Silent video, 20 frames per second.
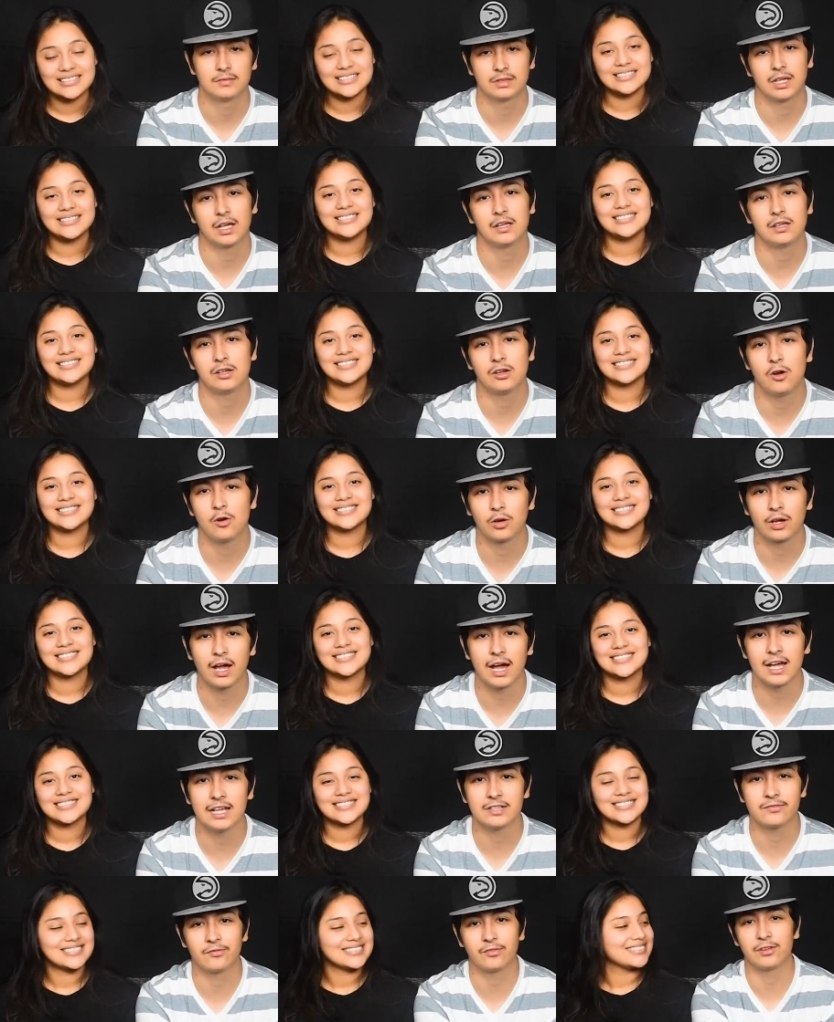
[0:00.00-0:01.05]
Speaker 1: There you go,
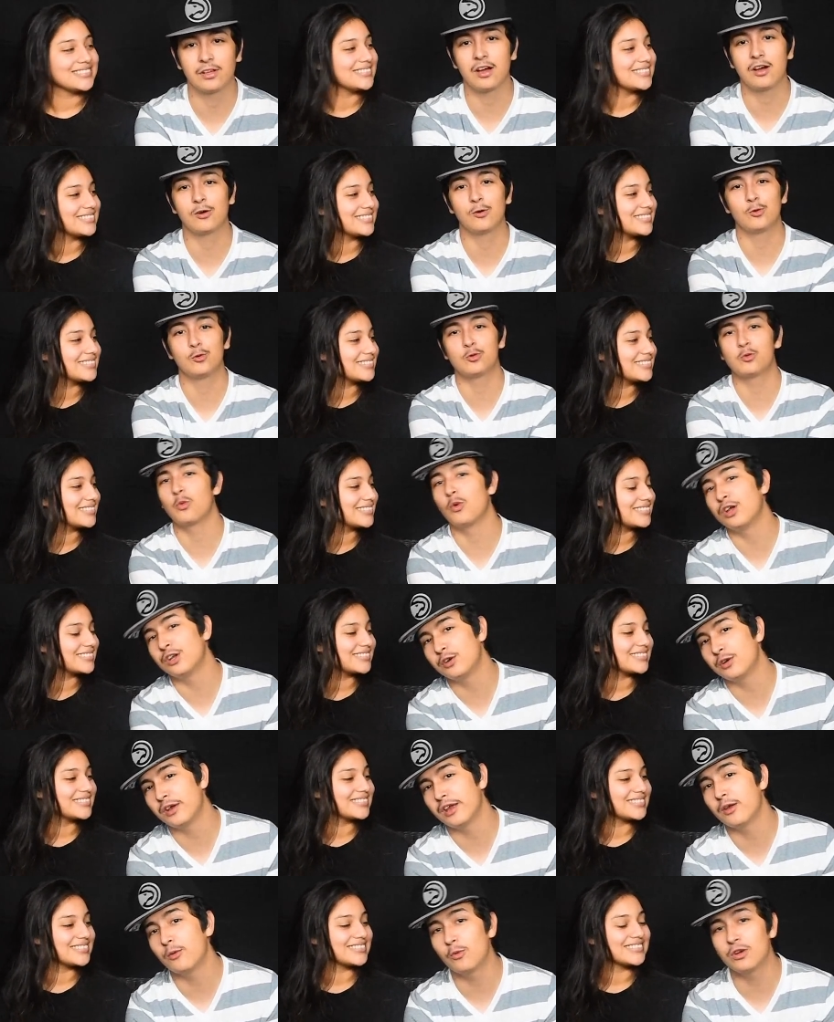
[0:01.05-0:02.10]
guys. For y'all who's
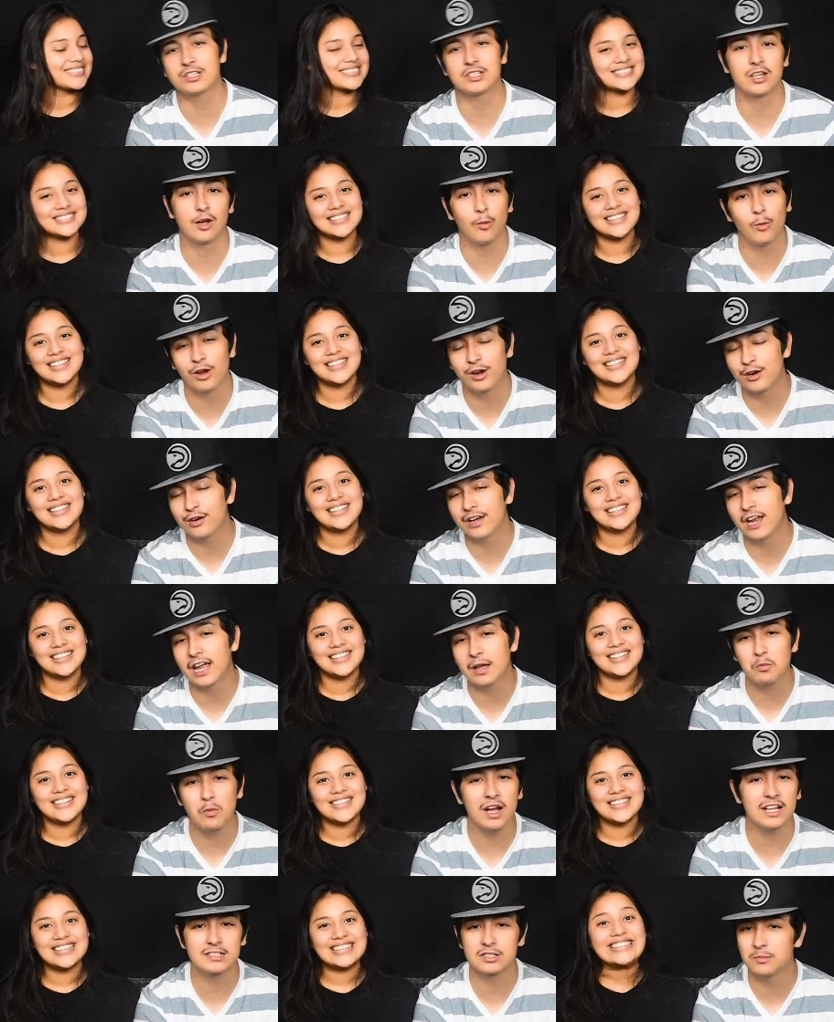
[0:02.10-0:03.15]
wondering what's up with her name,
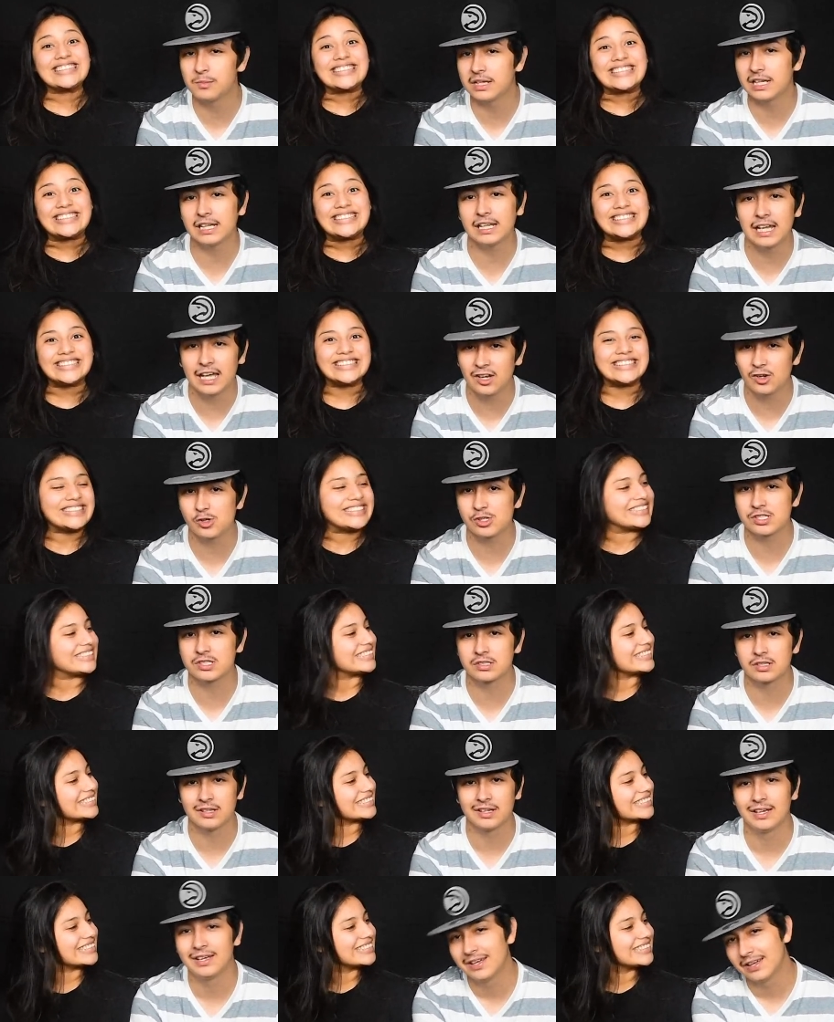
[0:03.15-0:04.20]
why so many letters,
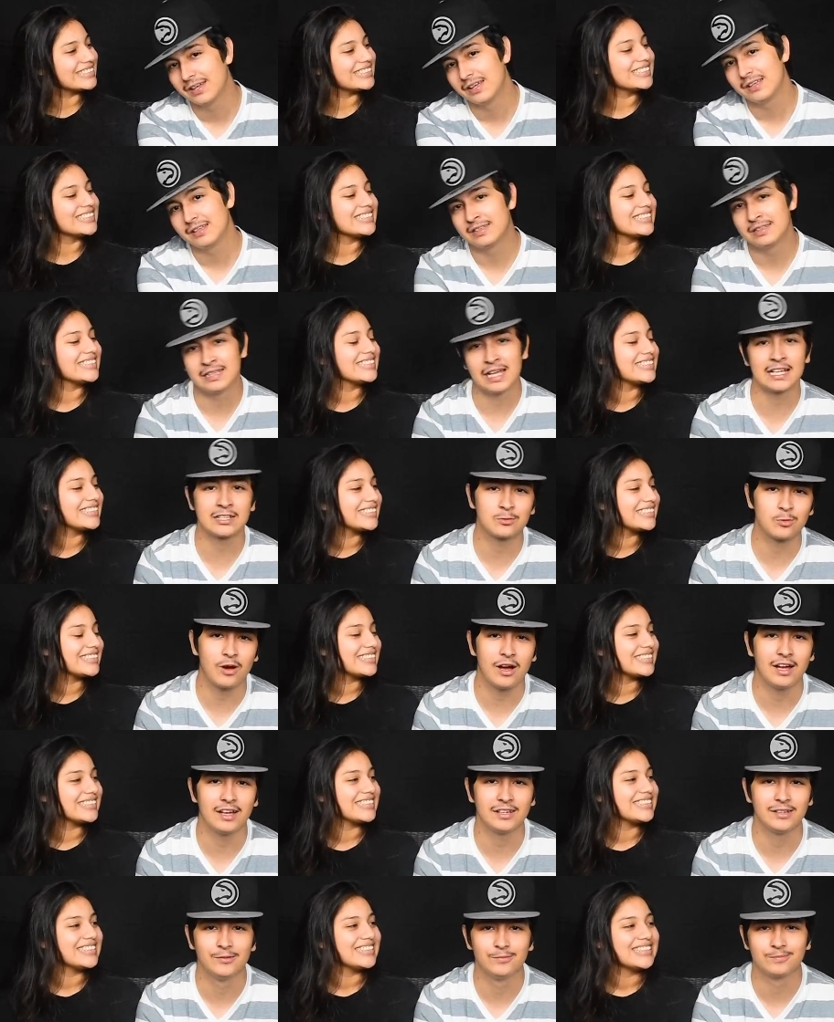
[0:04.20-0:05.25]
that's why.
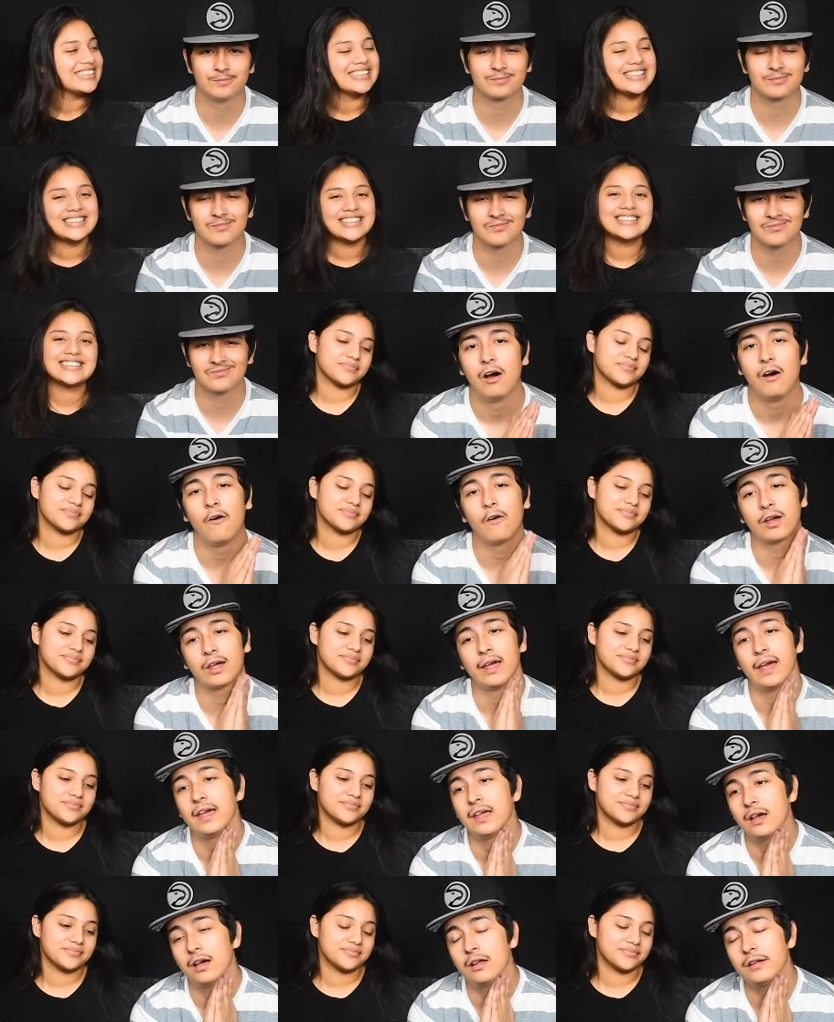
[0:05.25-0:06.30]

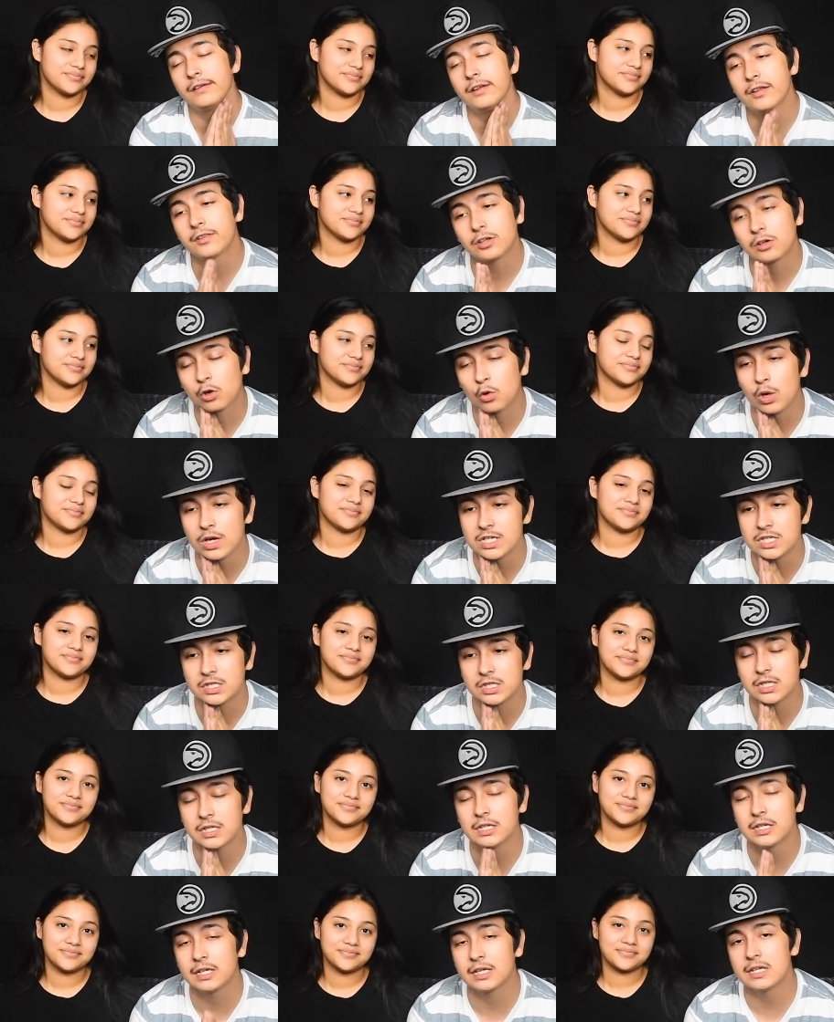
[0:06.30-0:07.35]
Okay, another question
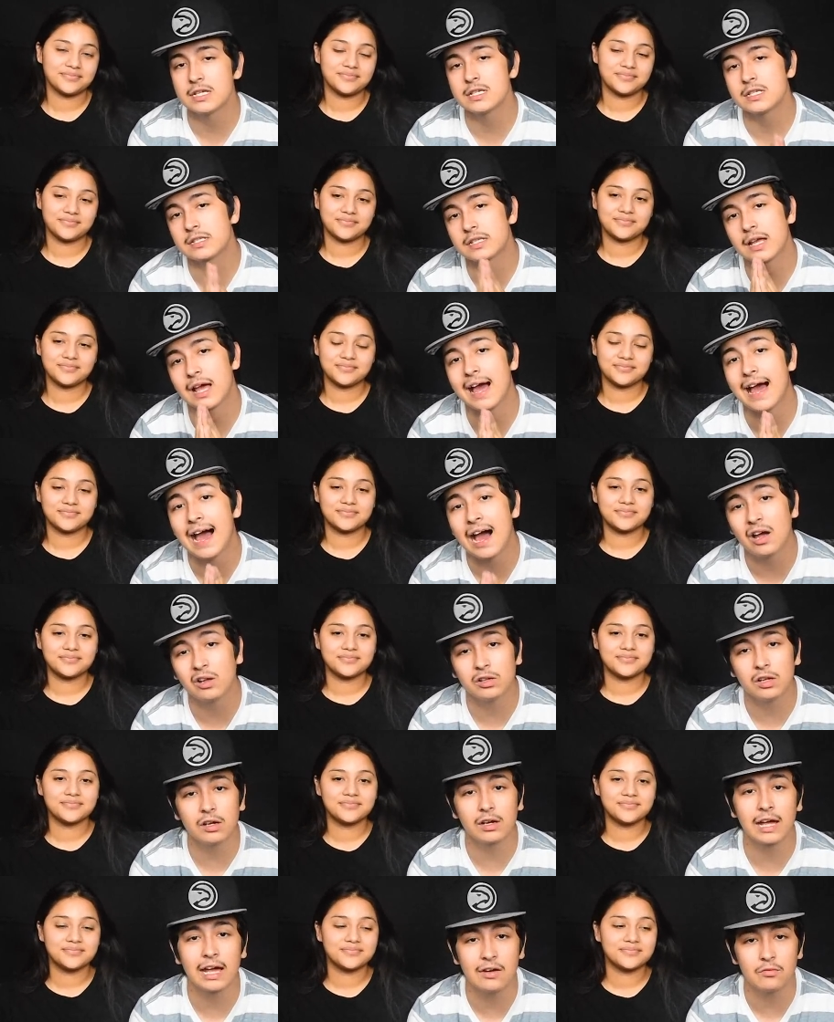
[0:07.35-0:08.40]
is, how
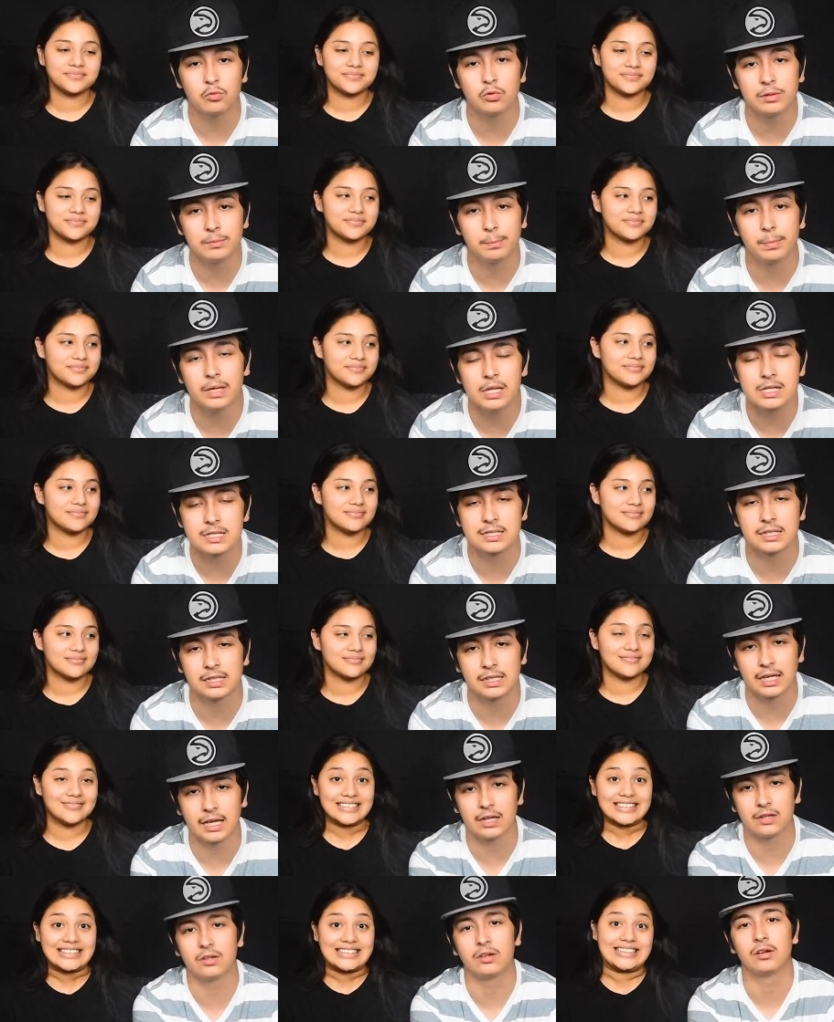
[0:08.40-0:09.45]
long have we been
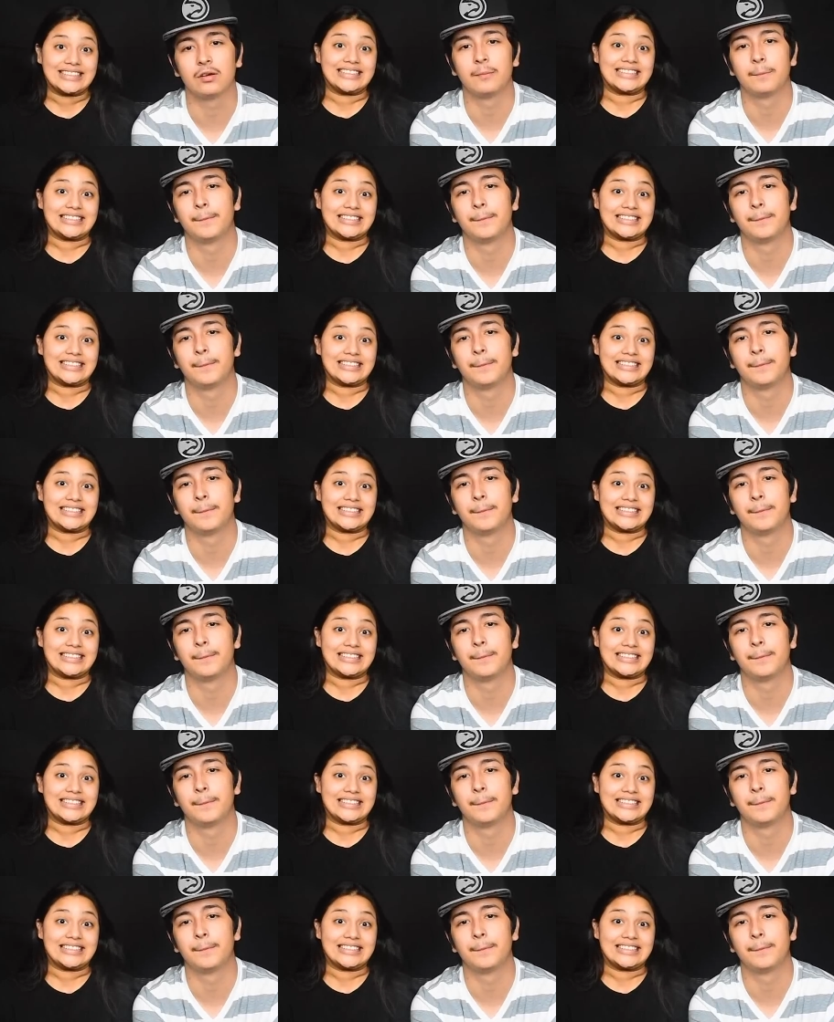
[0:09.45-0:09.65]
together?